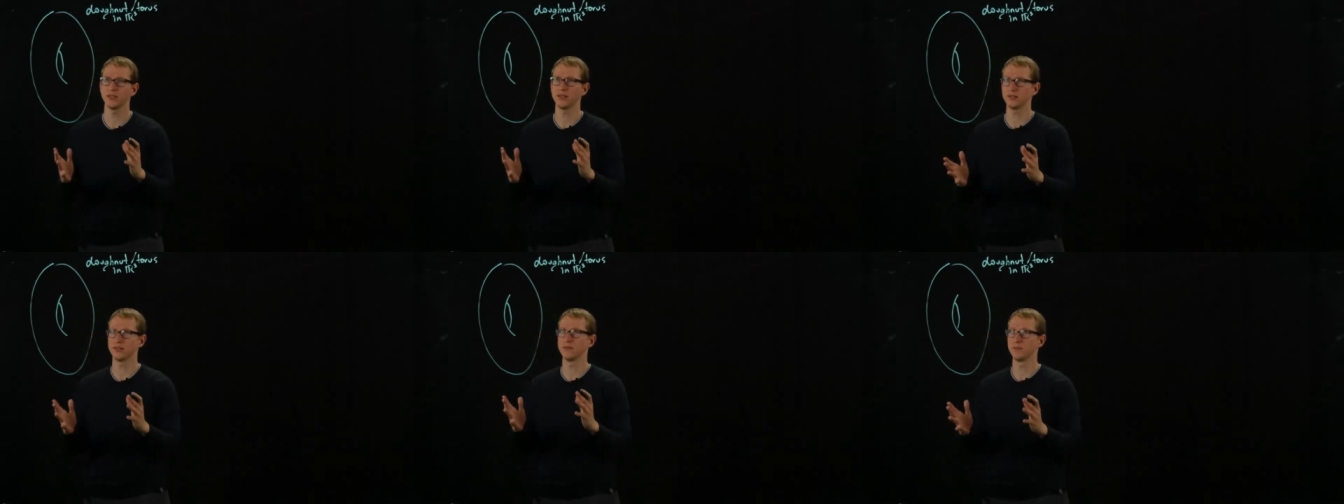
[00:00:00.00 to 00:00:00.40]

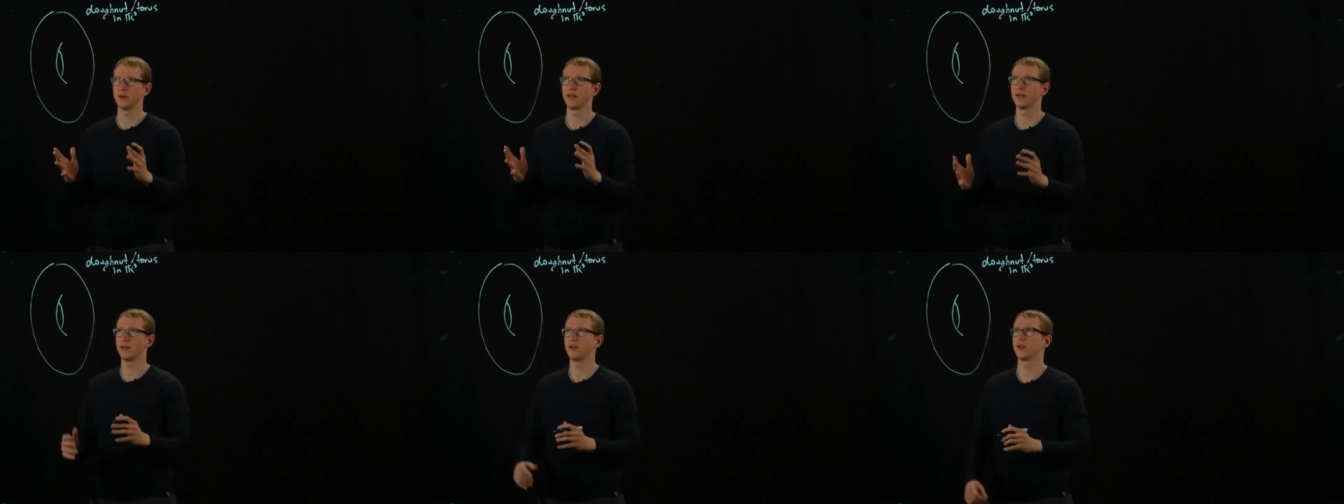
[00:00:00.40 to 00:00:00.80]
it's
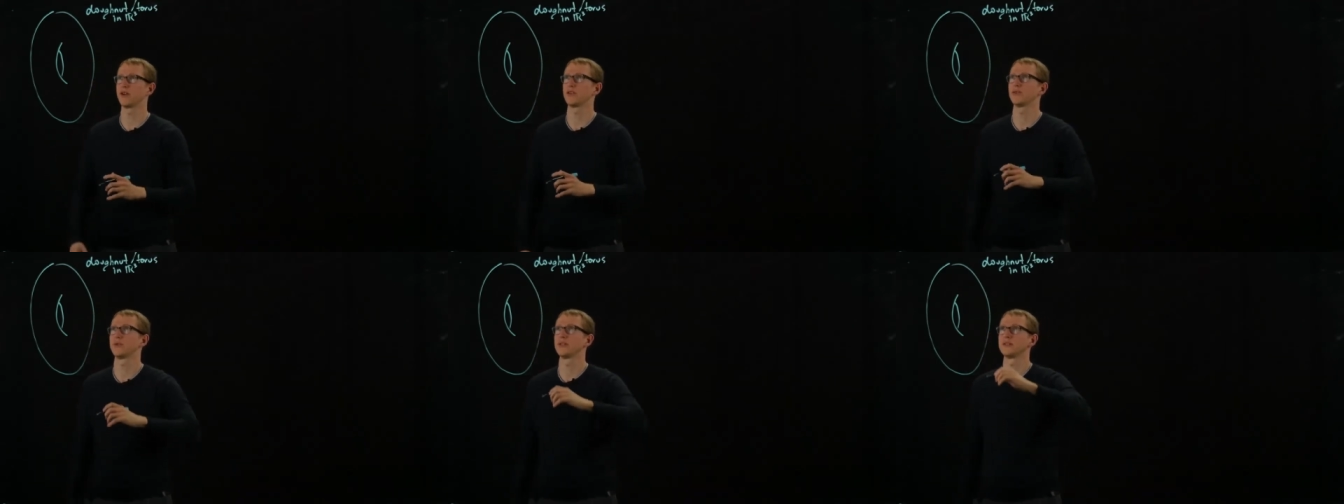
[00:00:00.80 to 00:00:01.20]
embedded in
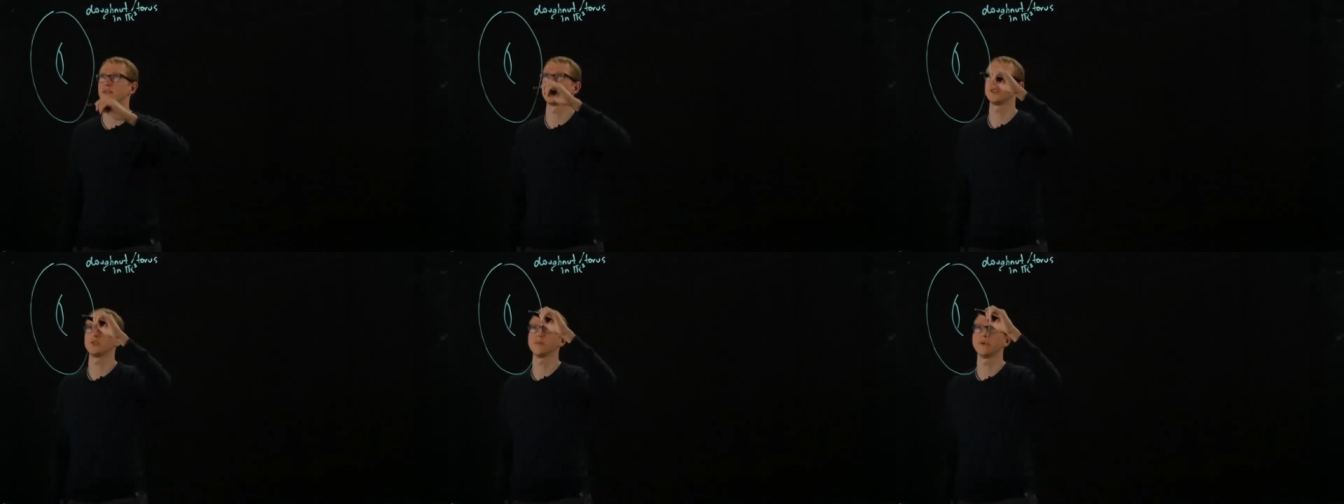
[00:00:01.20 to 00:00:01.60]
R3 in
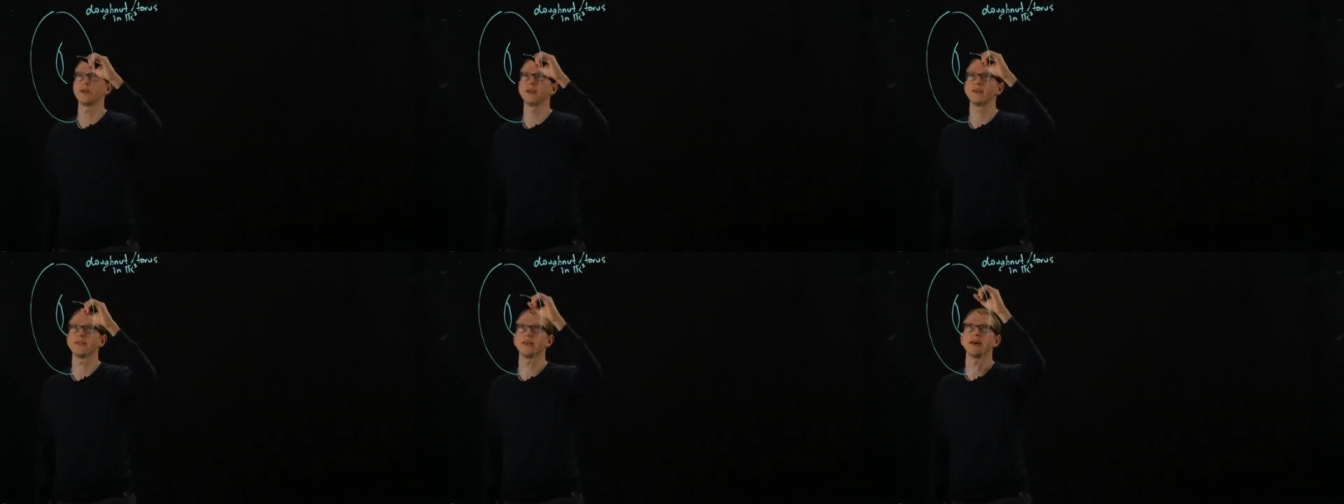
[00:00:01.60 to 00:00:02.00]
such a
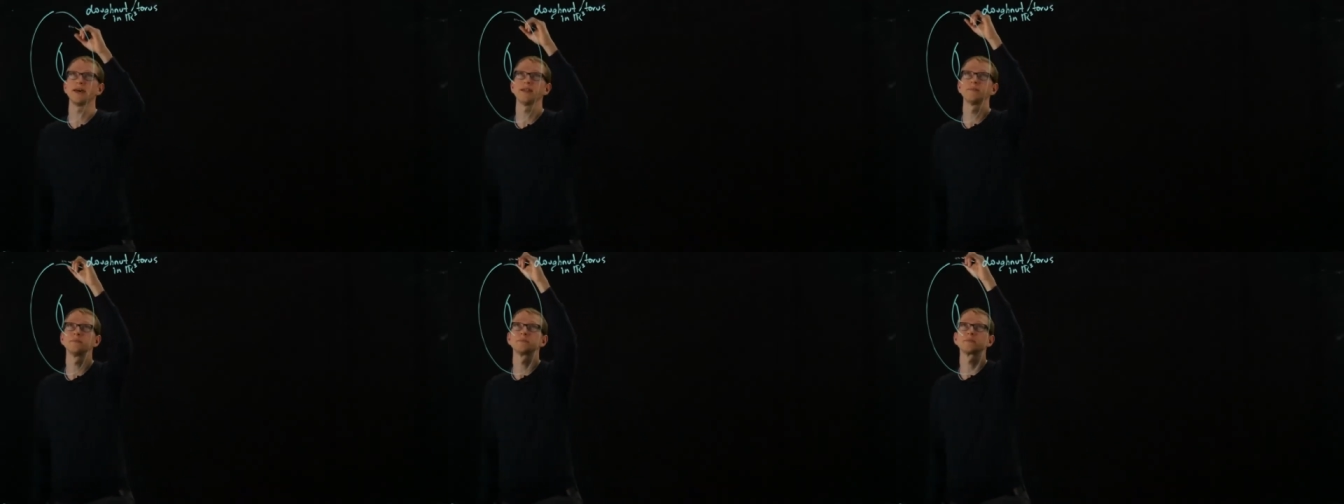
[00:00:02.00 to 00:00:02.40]
way
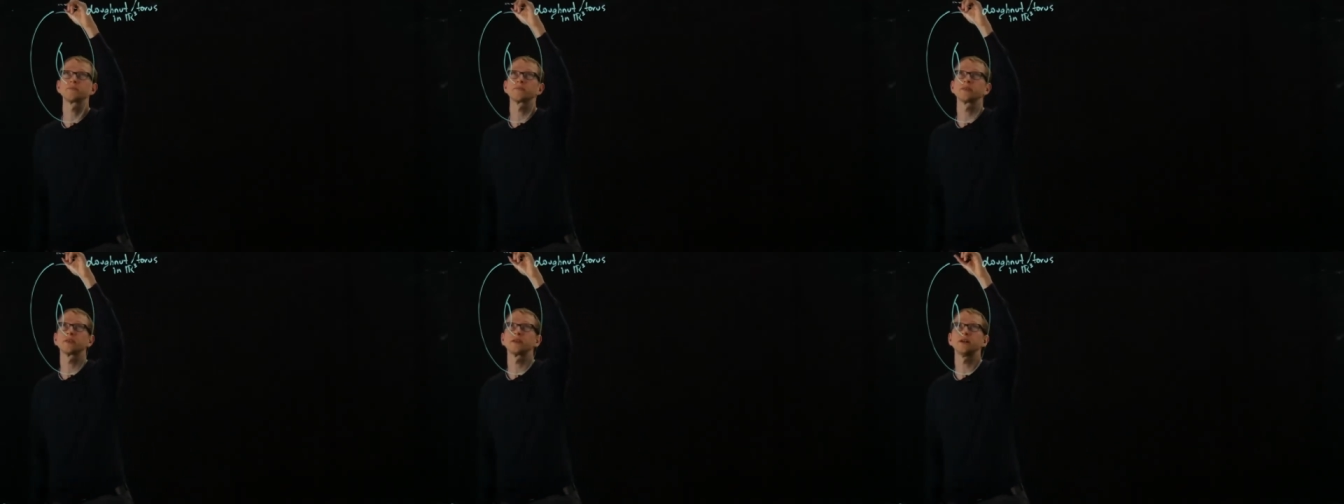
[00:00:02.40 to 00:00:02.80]
that,
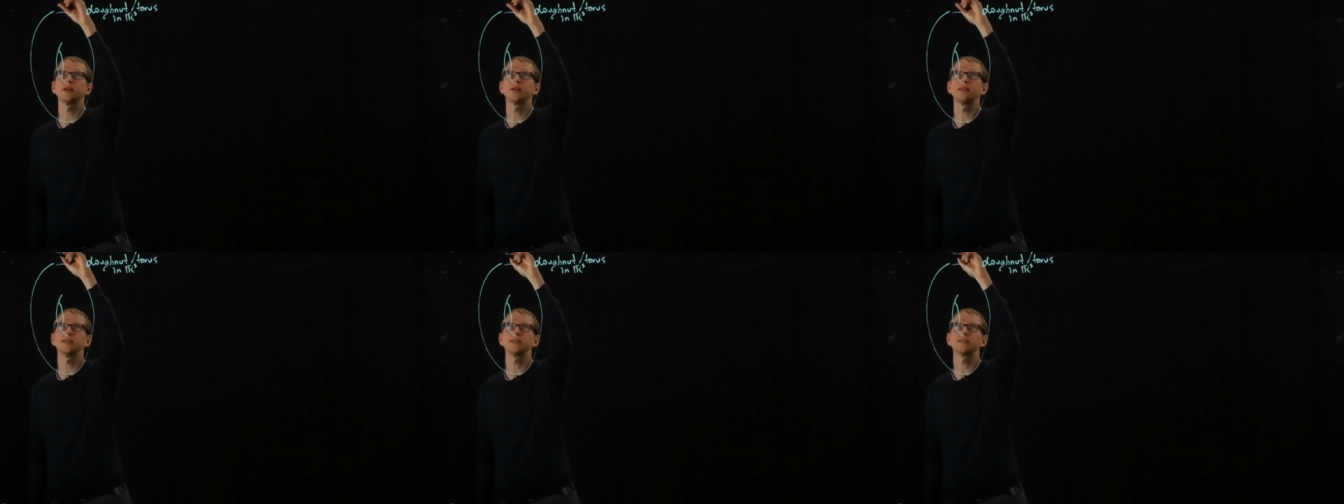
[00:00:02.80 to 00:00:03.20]

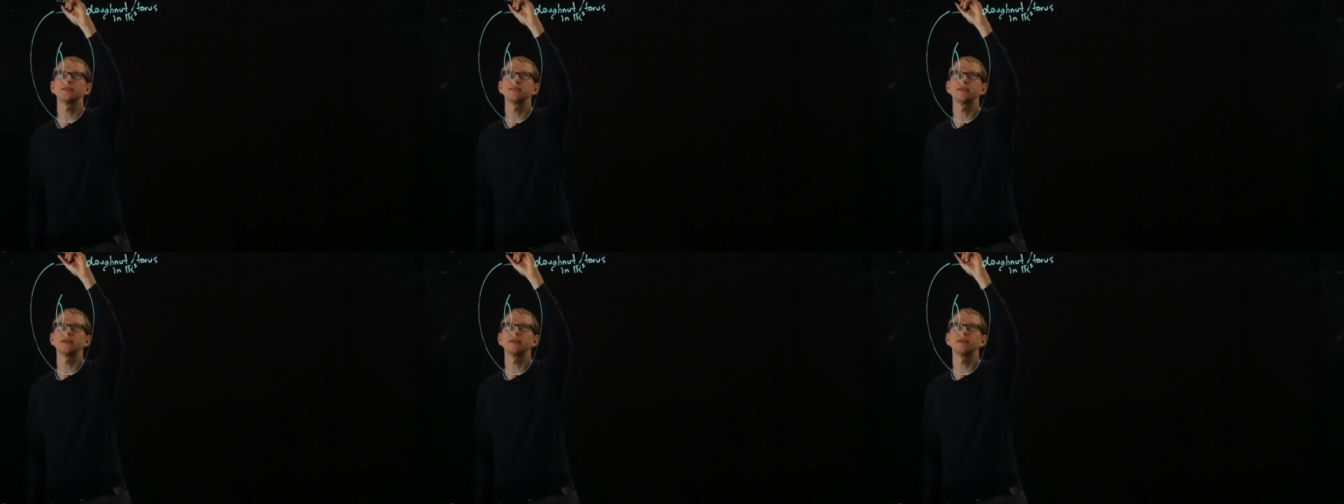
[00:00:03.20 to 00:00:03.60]
uh, let's
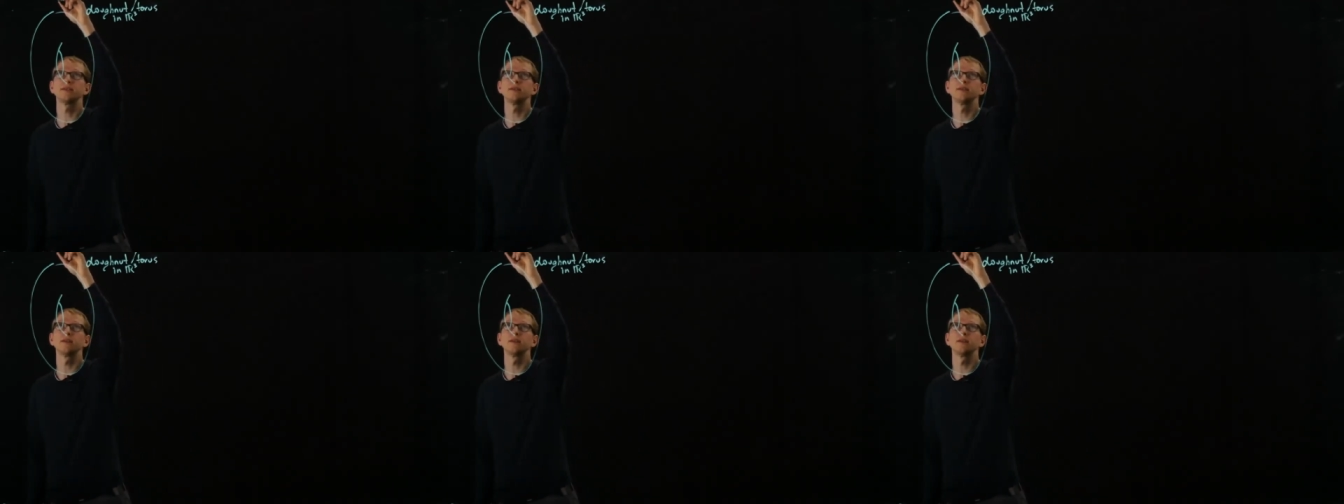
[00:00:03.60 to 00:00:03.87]
say,